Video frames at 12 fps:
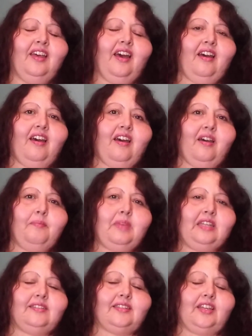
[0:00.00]

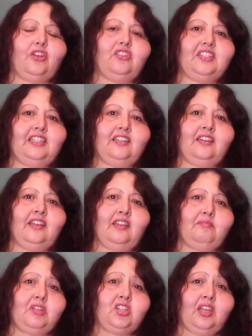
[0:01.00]
It's Christina
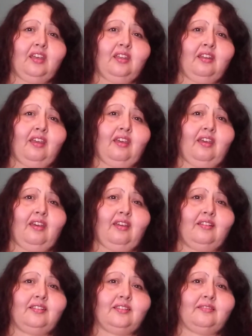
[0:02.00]
in Michigan
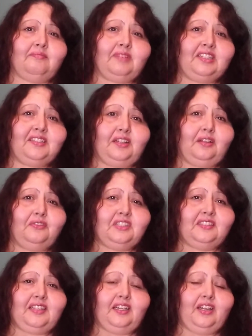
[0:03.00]
and myself
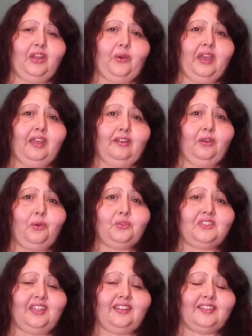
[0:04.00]
decided to go ahead and
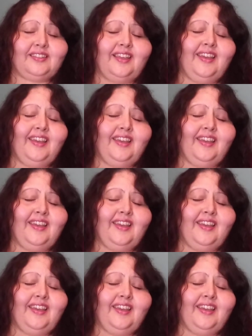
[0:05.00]
host this.